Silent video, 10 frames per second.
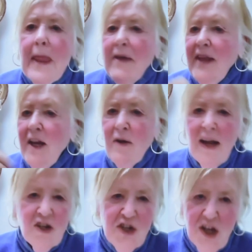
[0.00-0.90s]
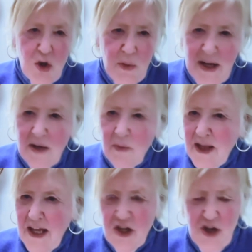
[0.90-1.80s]
and they don't actually agree with
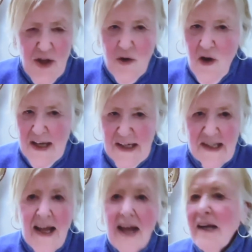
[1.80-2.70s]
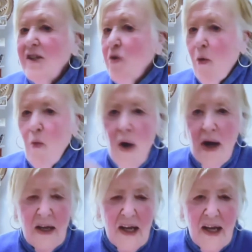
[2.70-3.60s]
each other on aesthetics, or
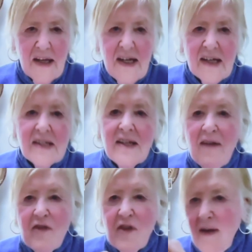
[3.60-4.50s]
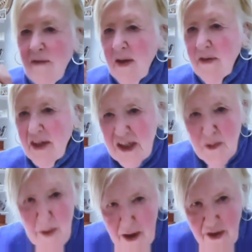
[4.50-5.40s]
one doesn't have the level of
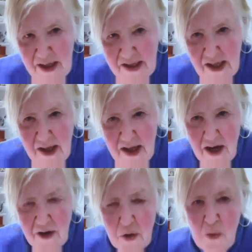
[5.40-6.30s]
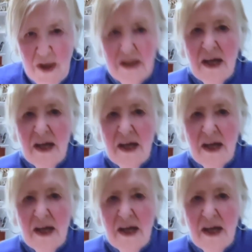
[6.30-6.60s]
experience that the other one